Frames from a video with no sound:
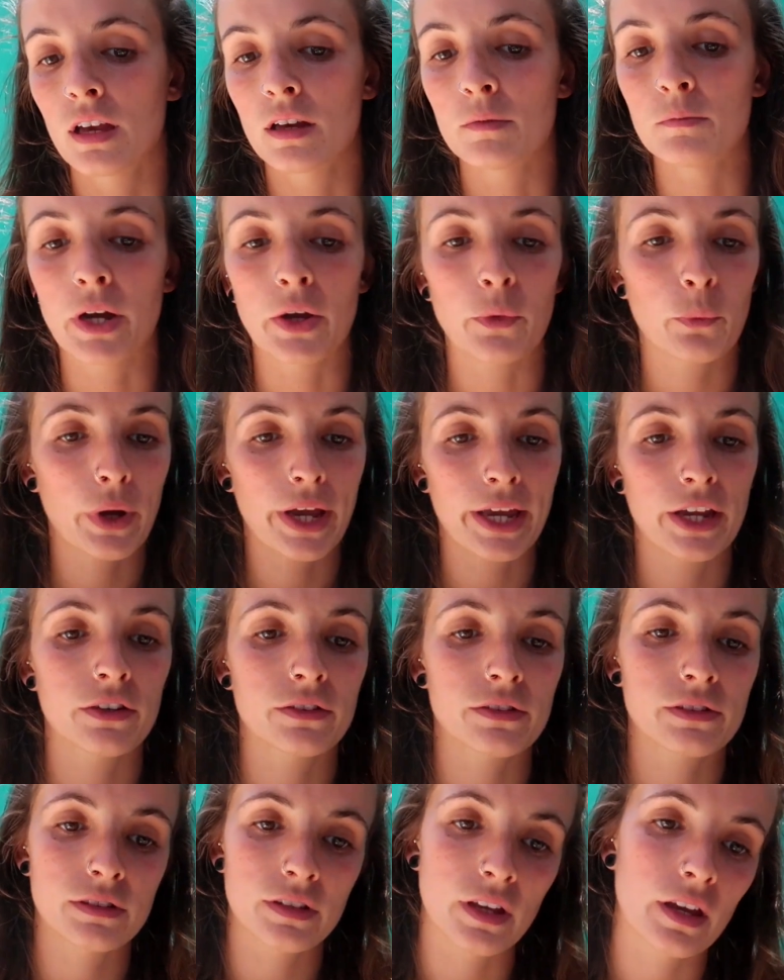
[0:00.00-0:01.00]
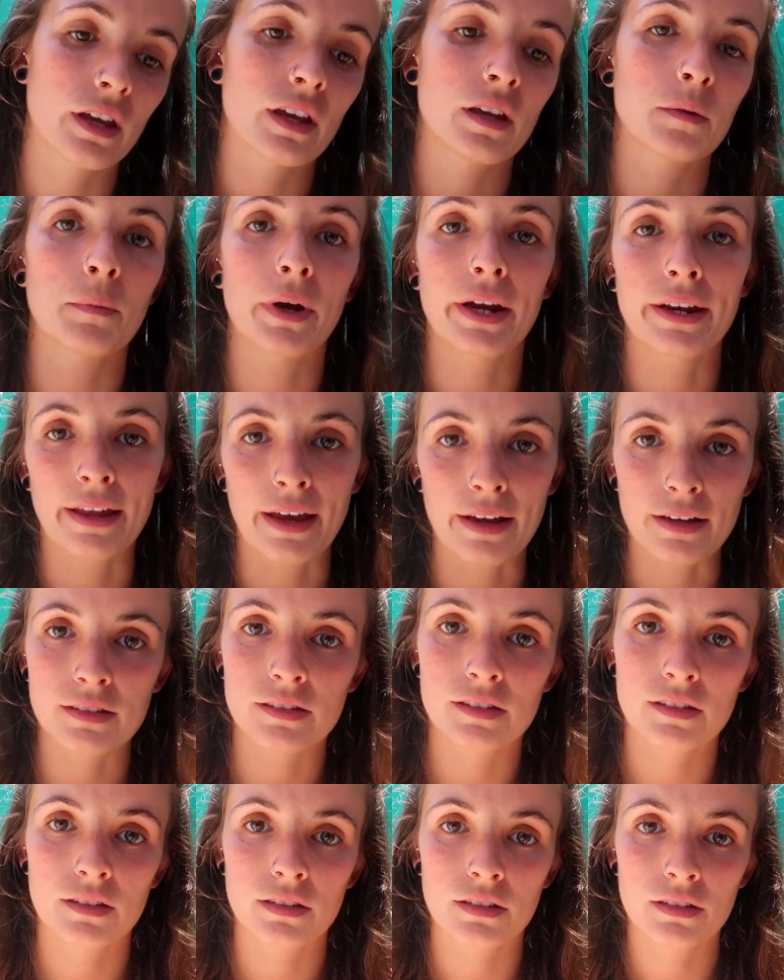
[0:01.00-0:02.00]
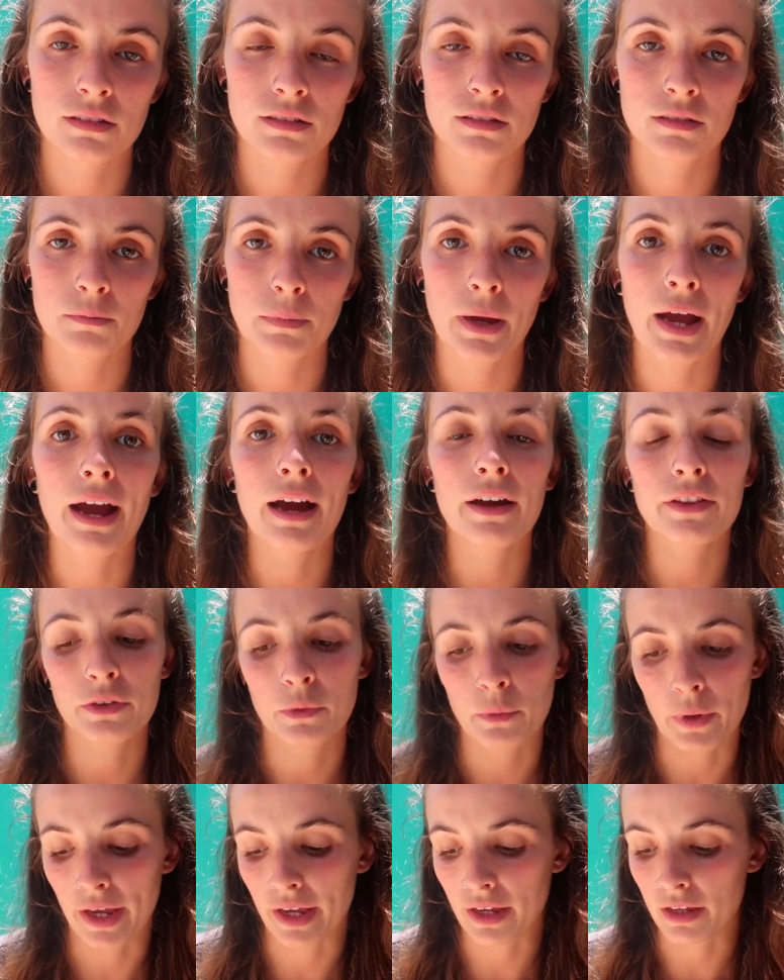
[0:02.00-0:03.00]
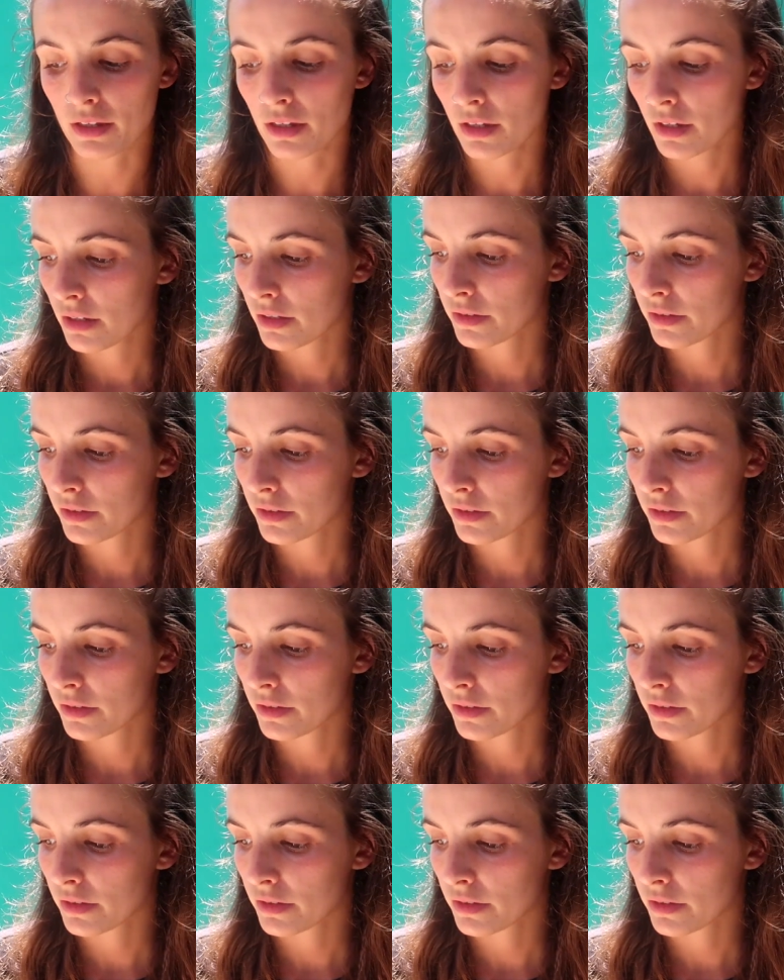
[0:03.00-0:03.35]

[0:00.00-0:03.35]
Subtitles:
my way of seeing my next pathway,